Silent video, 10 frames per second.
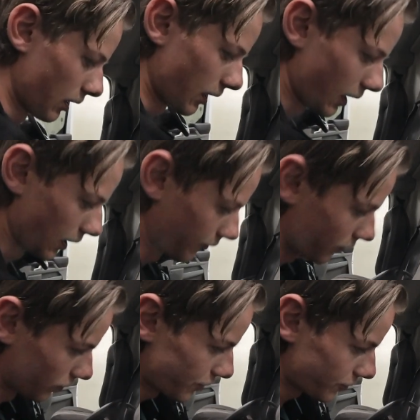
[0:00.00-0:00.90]
And if
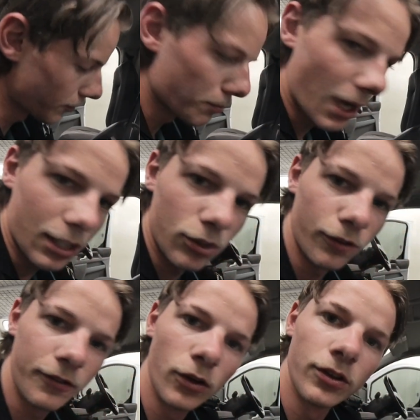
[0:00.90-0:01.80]
you reach from the back, you'll
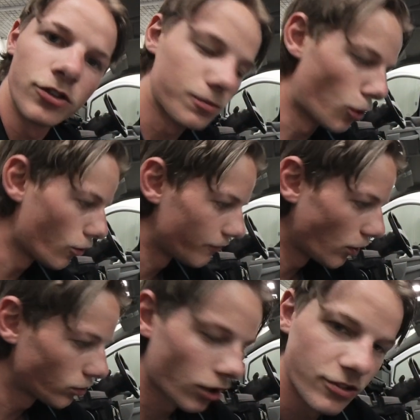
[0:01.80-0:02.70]
feel the small
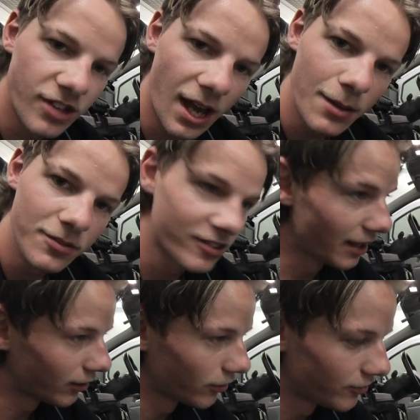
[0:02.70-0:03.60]
Velcro tabs
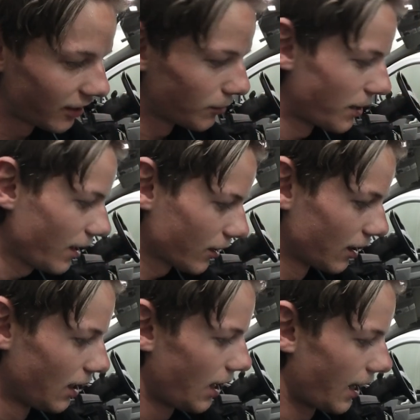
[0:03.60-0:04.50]
that go down the back,
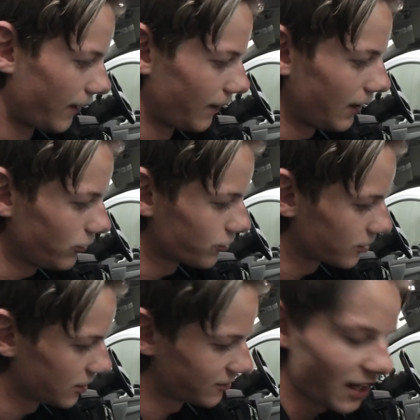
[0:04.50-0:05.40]
and they're just
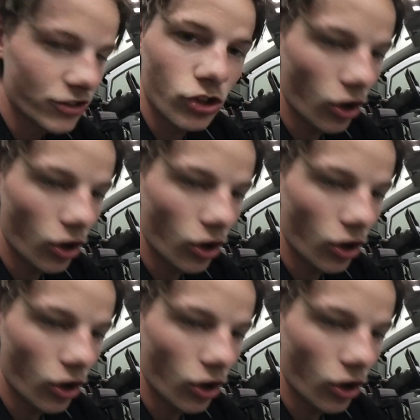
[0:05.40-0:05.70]
going to attach